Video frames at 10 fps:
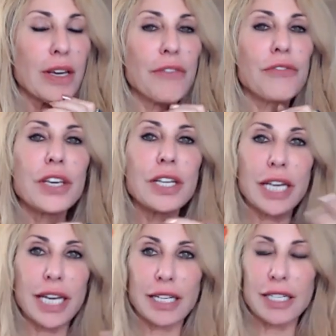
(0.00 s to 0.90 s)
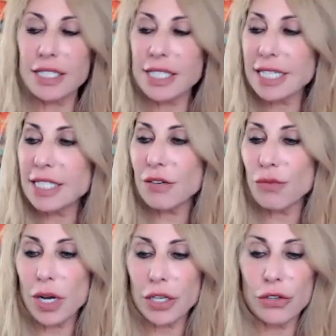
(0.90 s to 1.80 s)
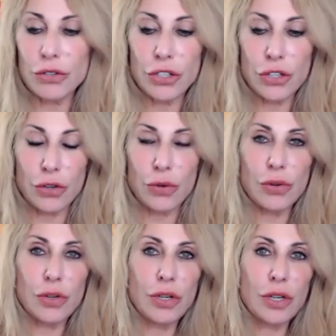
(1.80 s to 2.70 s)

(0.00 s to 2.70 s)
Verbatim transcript: a feeling, a sense of what you do.